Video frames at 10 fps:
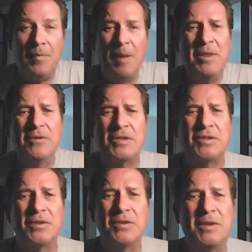I mean, there's
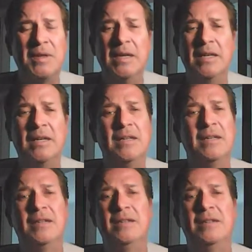certain
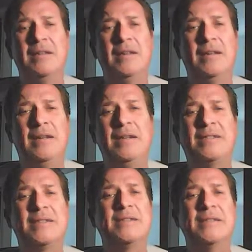
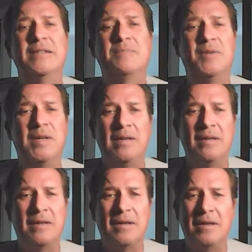instances,
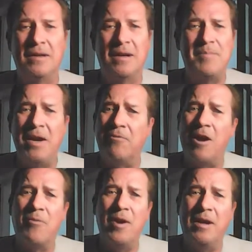but a bank
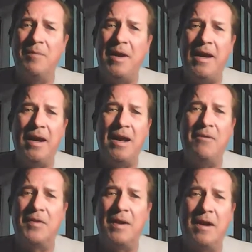robber ain't going to be hanging
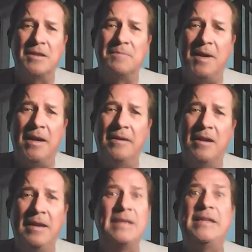out with an honest man
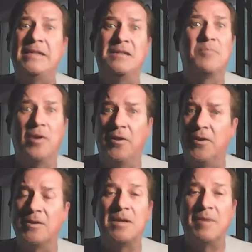unless he's his brother
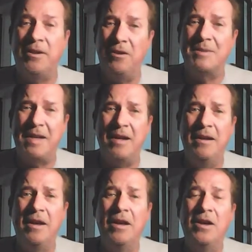or something, like, you know what I'm
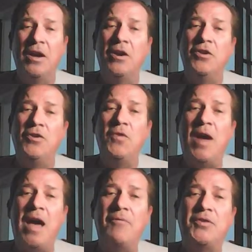saying? You
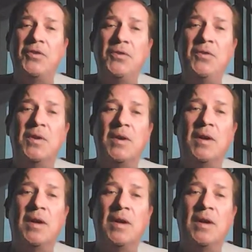have to